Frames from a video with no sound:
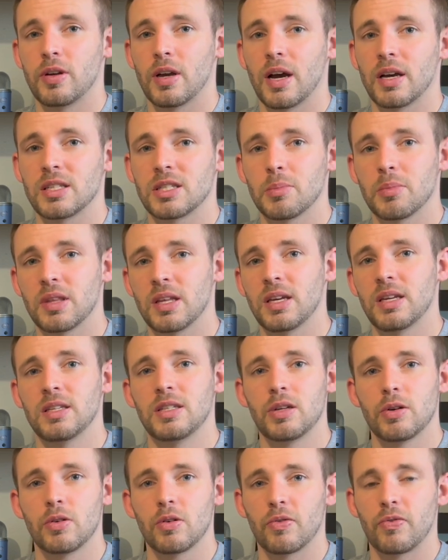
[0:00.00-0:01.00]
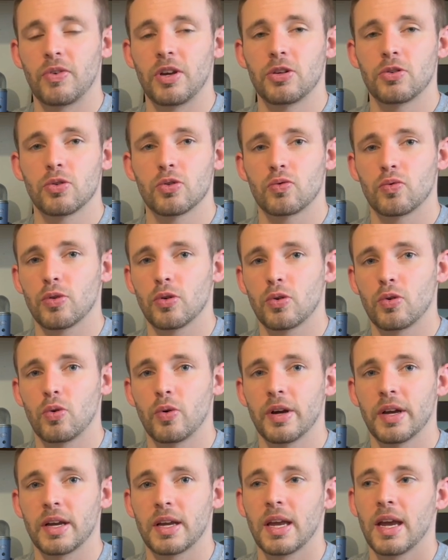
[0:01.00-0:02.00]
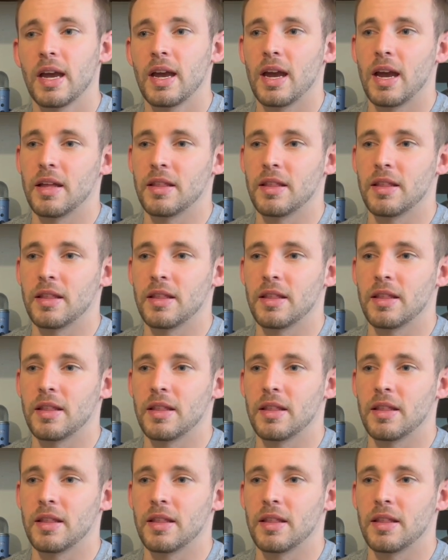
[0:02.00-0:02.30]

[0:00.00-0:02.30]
guys some of the interior features real quick,